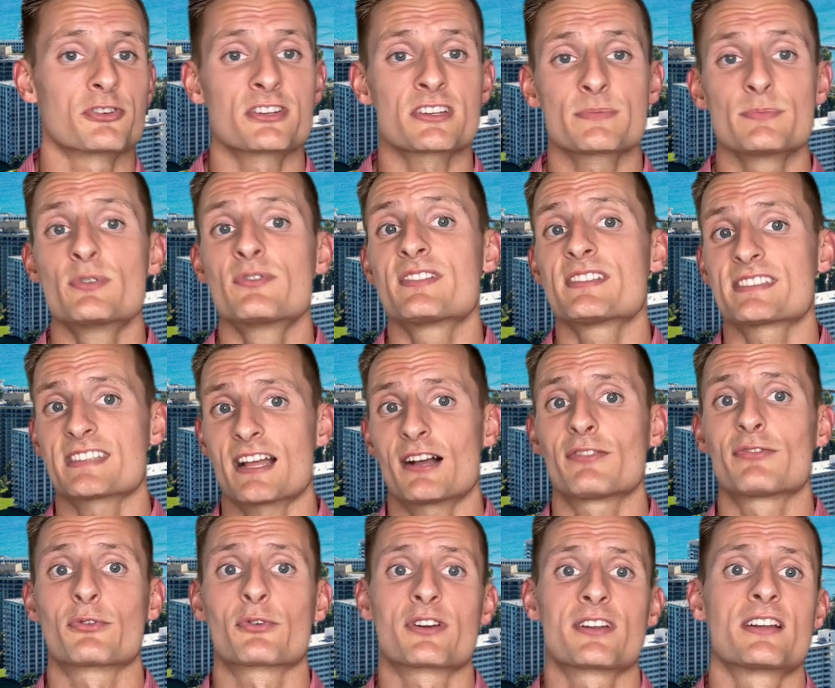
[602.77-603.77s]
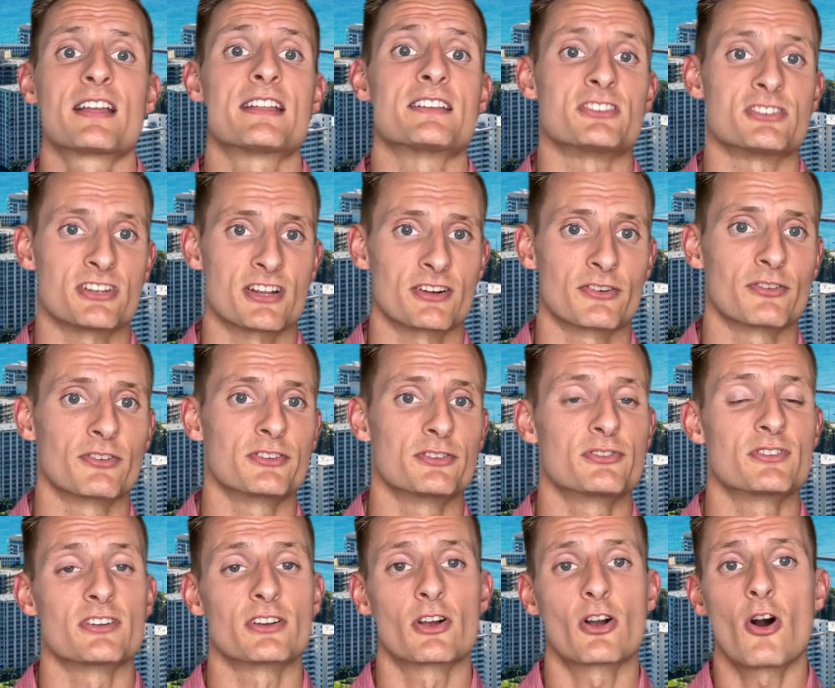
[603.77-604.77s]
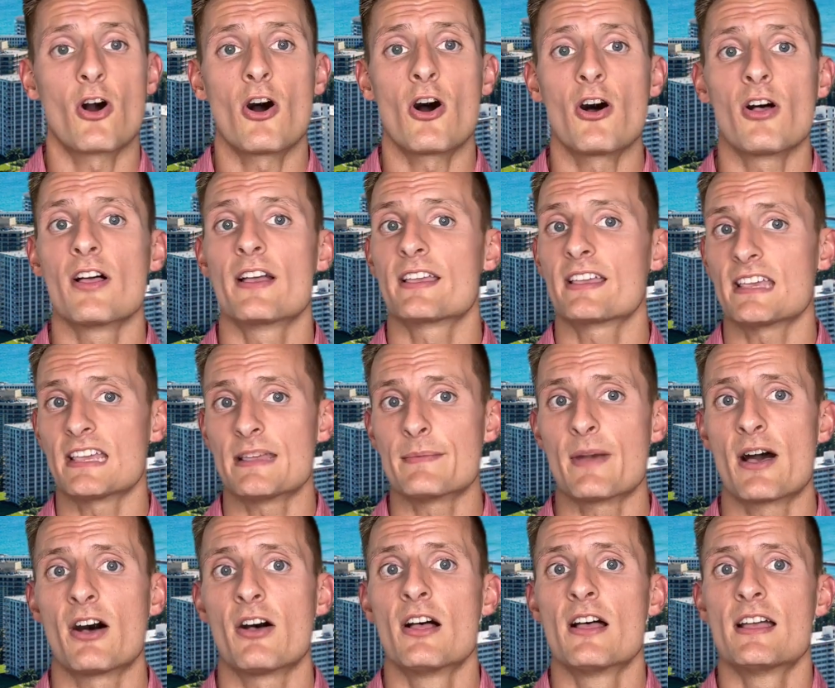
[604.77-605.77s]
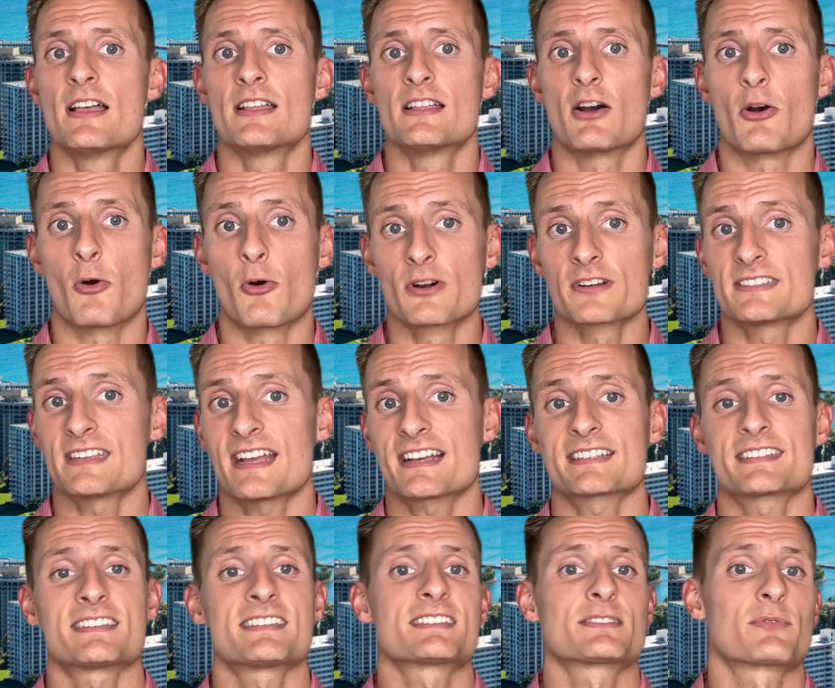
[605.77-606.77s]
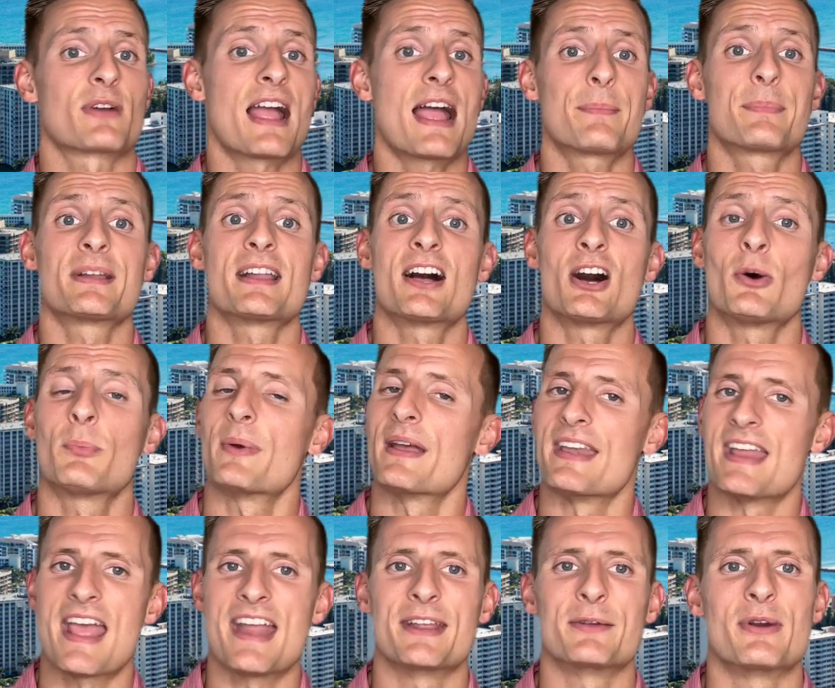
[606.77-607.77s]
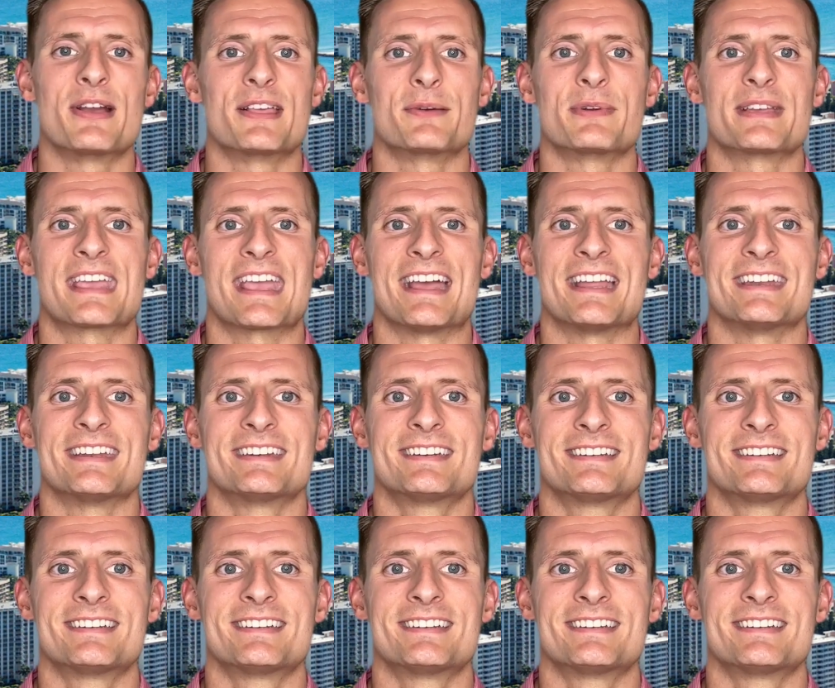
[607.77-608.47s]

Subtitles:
just move to South Florida in general. You can call, email, or text us. We're happy to help in any way that we can.